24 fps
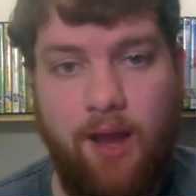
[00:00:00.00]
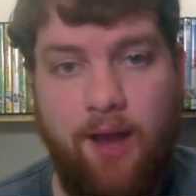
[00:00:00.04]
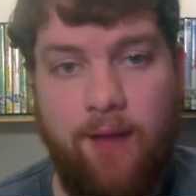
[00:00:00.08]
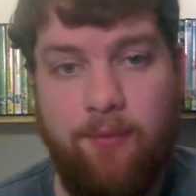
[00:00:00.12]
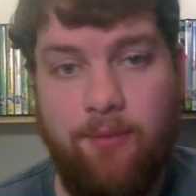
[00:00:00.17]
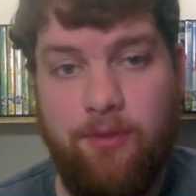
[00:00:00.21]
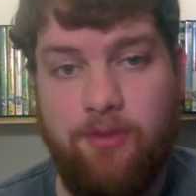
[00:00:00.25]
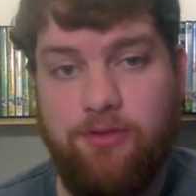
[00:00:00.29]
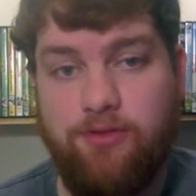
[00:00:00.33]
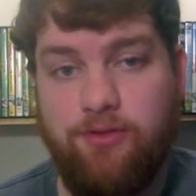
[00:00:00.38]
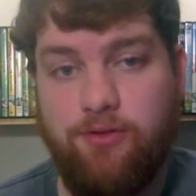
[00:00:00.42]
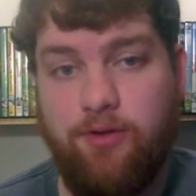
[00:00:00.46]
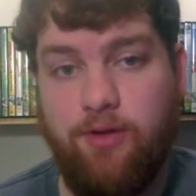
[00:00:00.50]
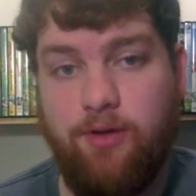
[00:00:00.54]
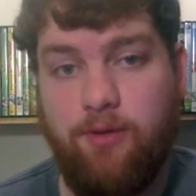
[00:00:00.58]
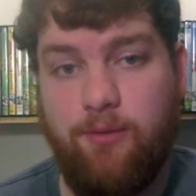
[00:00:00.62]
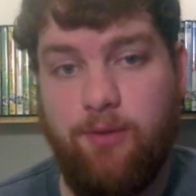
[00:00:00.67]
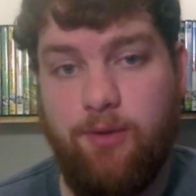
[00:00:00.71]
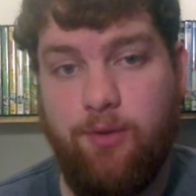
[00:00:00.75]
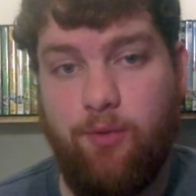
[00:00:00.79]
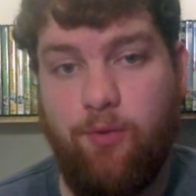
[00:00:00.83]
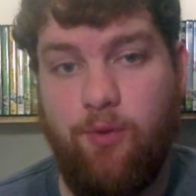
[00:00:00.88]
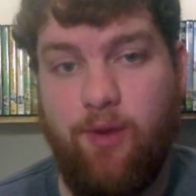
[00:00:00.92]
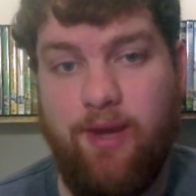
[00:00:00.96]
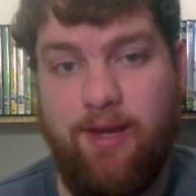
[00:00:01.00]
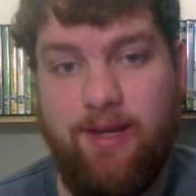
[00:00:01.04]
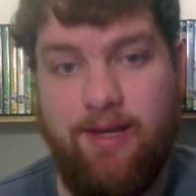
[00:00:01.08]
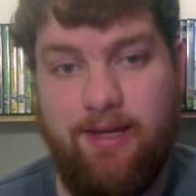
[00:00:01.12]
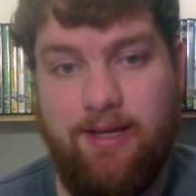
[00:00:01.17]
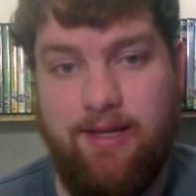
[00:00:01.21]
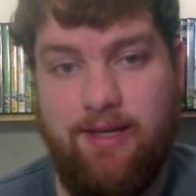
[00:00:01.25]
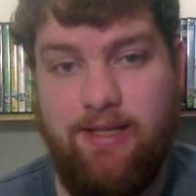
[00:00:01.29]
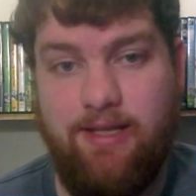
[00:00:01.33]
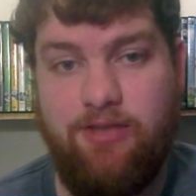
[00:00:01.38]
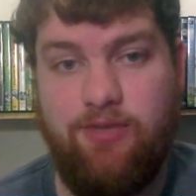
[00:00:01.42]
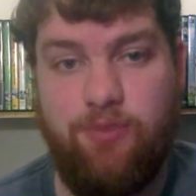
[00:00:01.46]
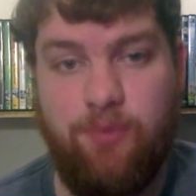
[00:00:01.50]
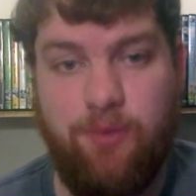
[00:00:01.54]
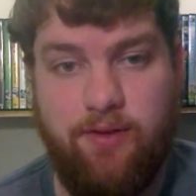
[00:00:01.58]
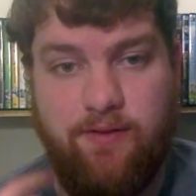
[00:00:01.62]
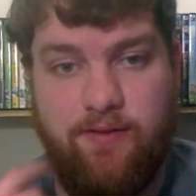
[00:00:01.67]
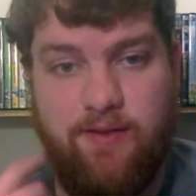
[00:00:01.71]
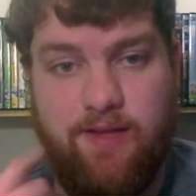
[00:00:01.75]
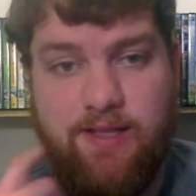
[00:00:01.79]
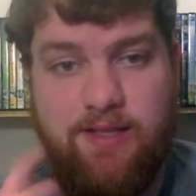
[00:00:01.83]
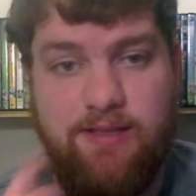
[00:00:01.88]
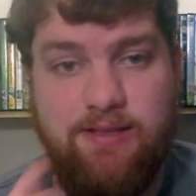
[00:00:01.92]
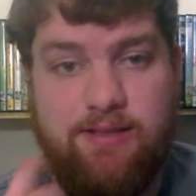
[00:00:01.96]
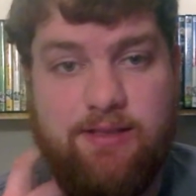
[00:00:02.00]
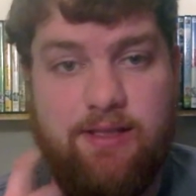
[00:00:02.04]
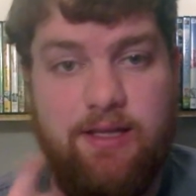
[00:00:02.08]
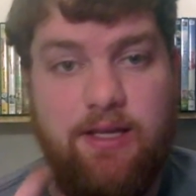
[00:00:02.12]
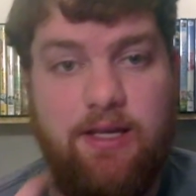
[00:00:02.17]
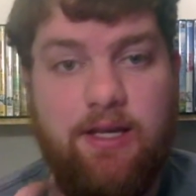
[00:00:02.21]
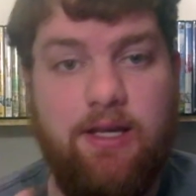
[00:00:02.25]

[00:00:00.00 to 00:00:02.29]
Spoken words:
I'm also going to be rating each one of these.